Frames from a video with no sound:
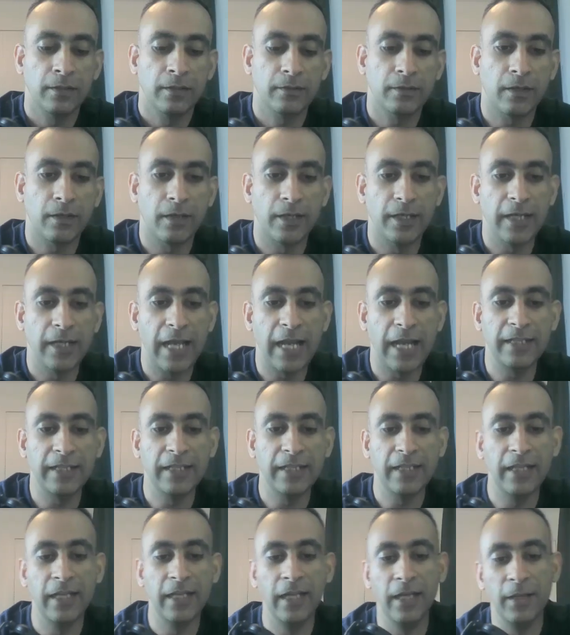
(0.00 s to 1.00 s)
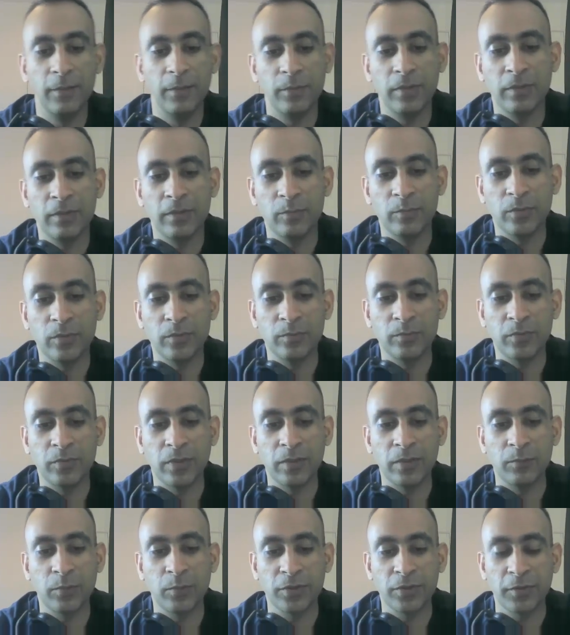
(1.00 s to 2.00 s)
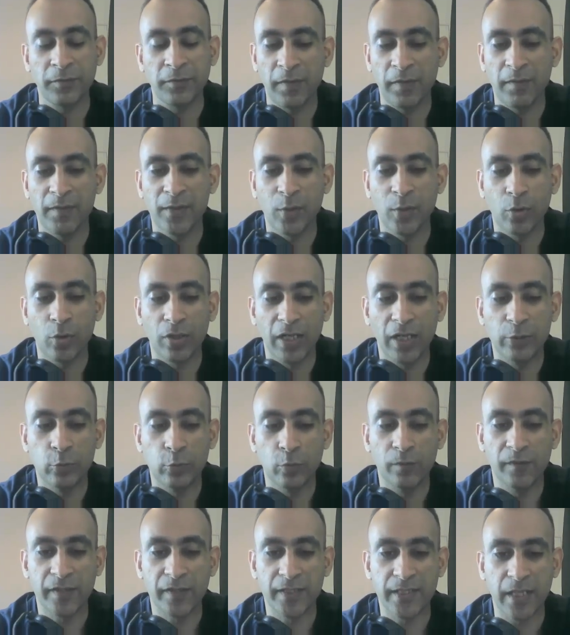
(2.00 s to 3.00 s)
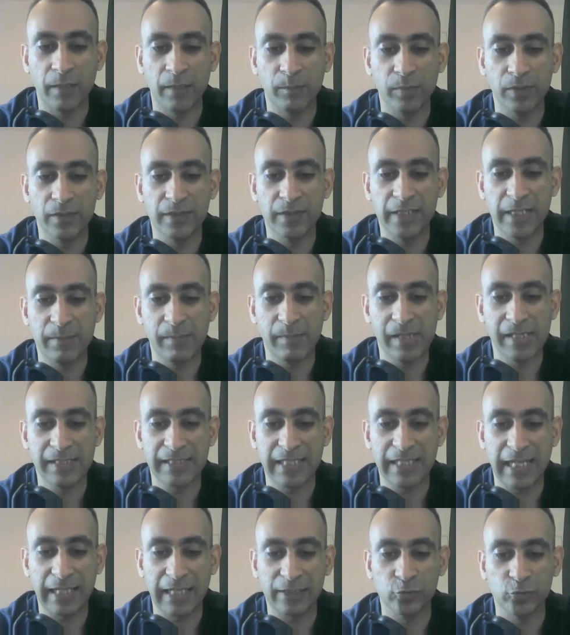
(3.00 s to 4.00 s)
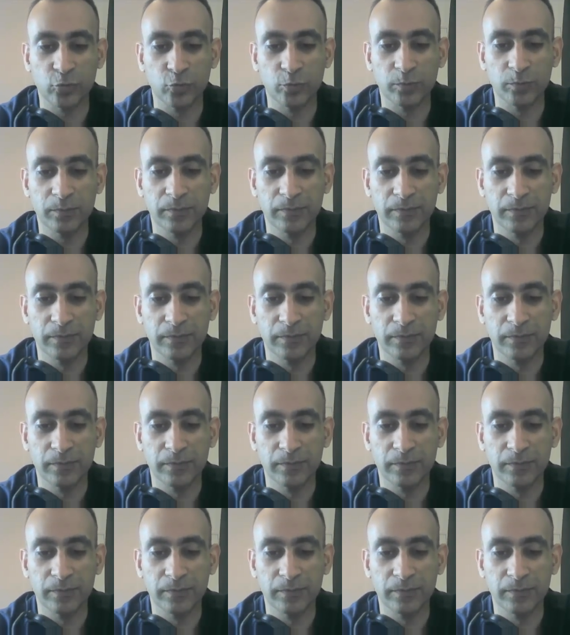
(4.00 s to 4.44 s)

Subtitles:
Got it. And what's your favorite online tool? For example, Gmail, Slack, Zoom.